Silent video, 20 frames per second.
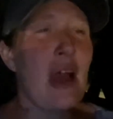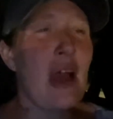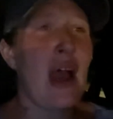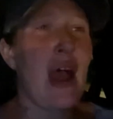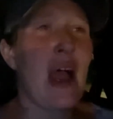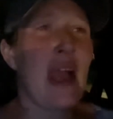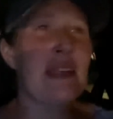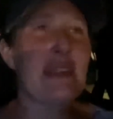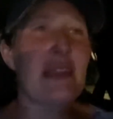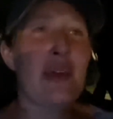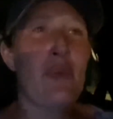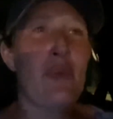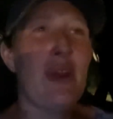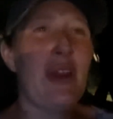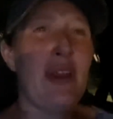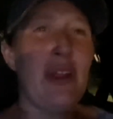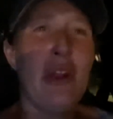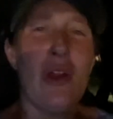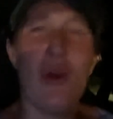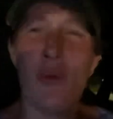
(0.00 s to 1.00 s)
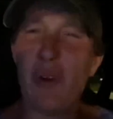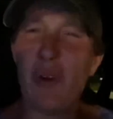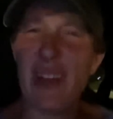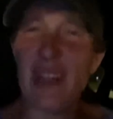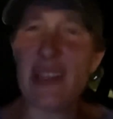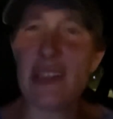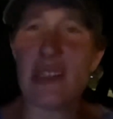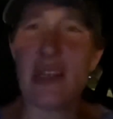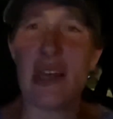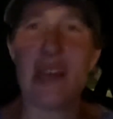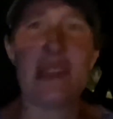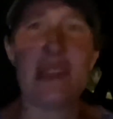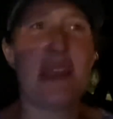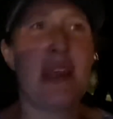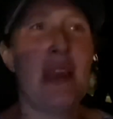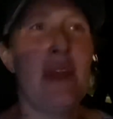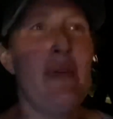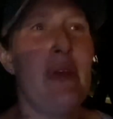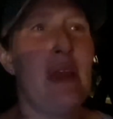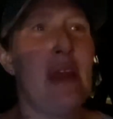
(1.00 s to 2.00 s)
I said, what is this?
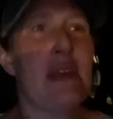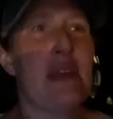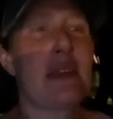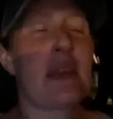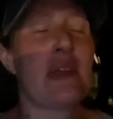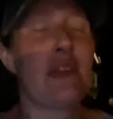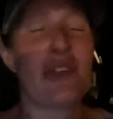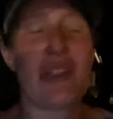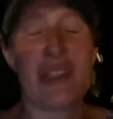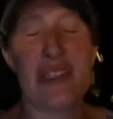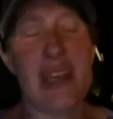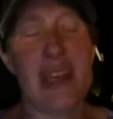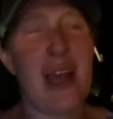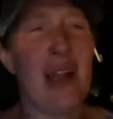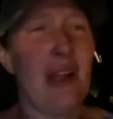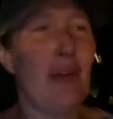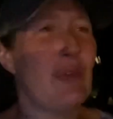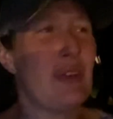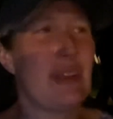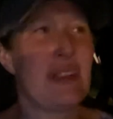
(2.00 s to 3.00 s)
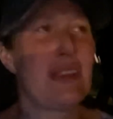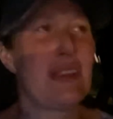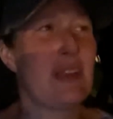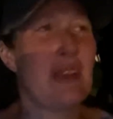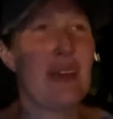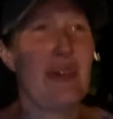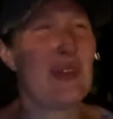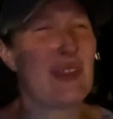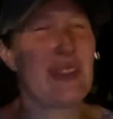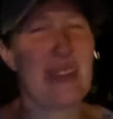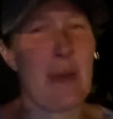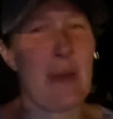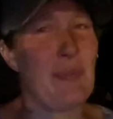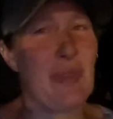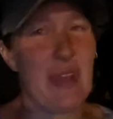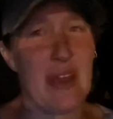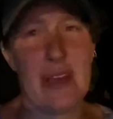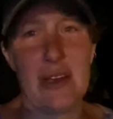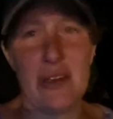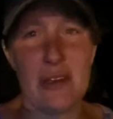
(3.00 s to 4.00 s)
Anyways, because you could tell it was
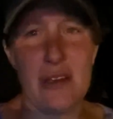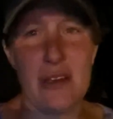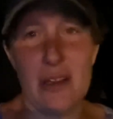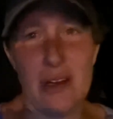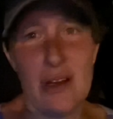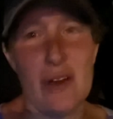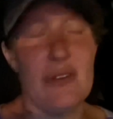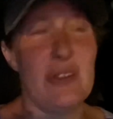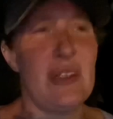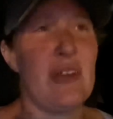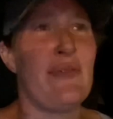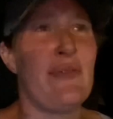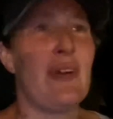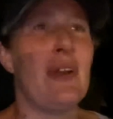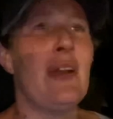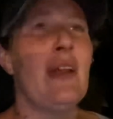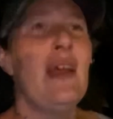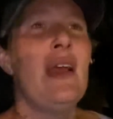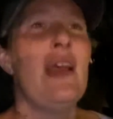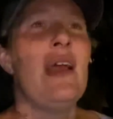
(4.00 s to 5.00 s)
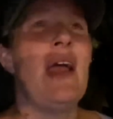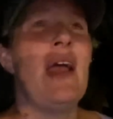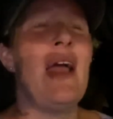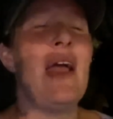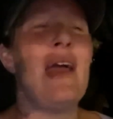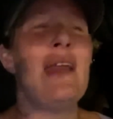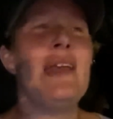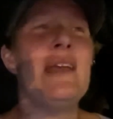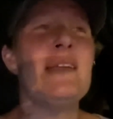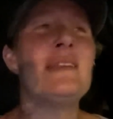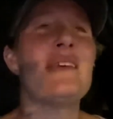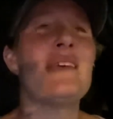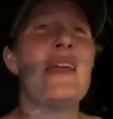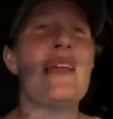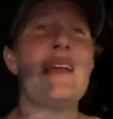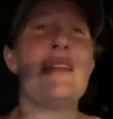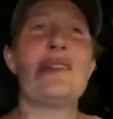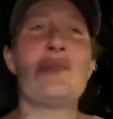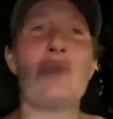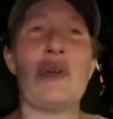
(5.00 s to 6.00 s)
something, you know, different. And he said
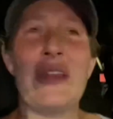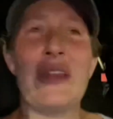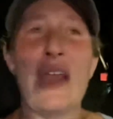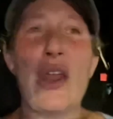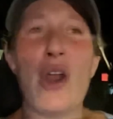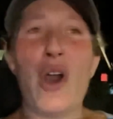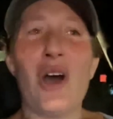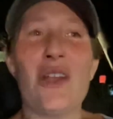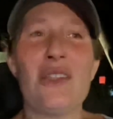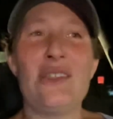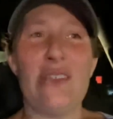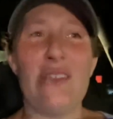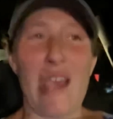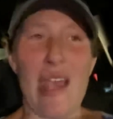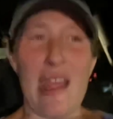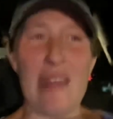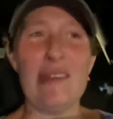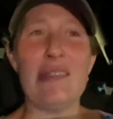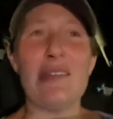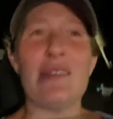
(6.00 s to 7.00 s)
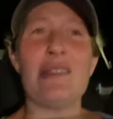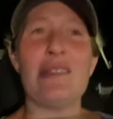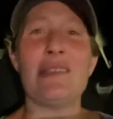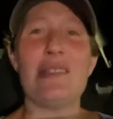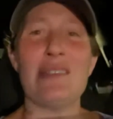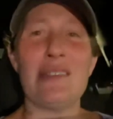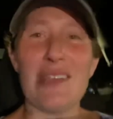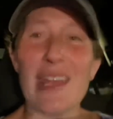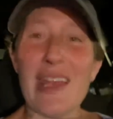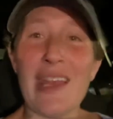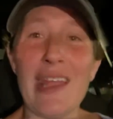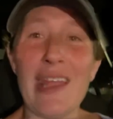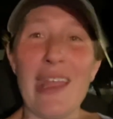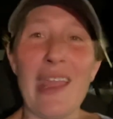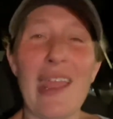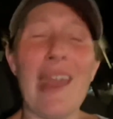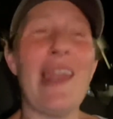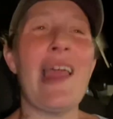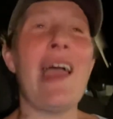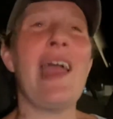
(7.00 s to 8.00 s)
it's what they call tent
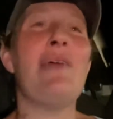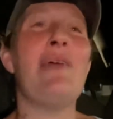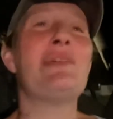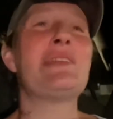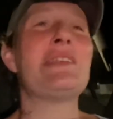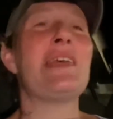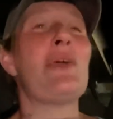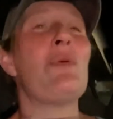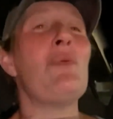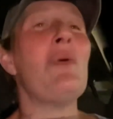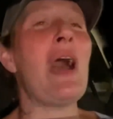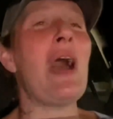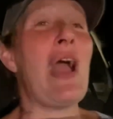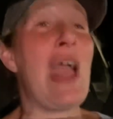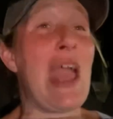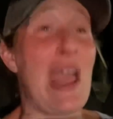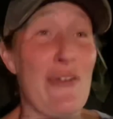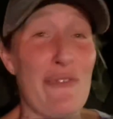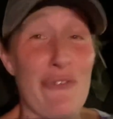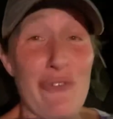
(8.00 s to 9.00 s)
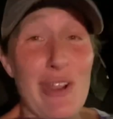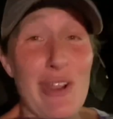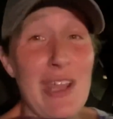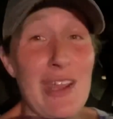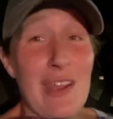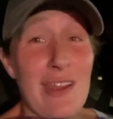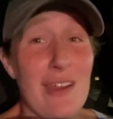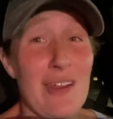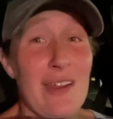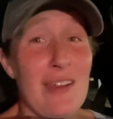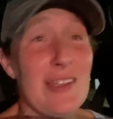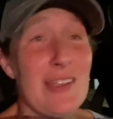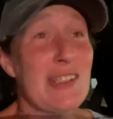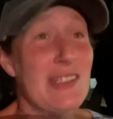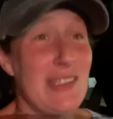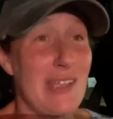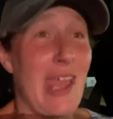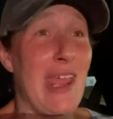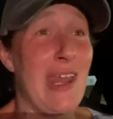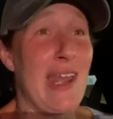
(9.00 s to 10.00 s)
city. And I was like, wow, every
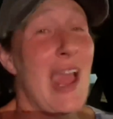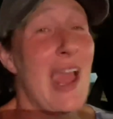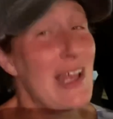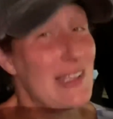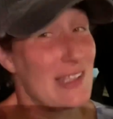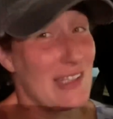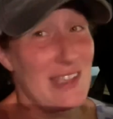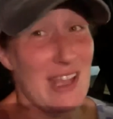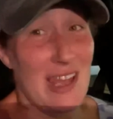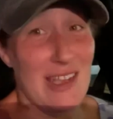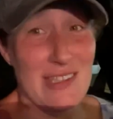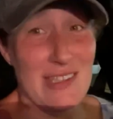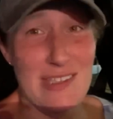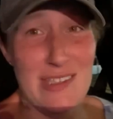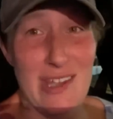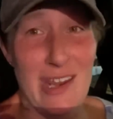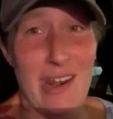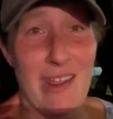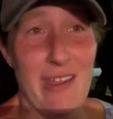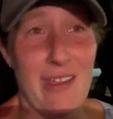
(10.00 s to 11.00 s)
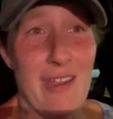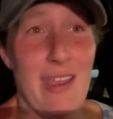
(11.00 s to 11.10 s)
state has a tent city.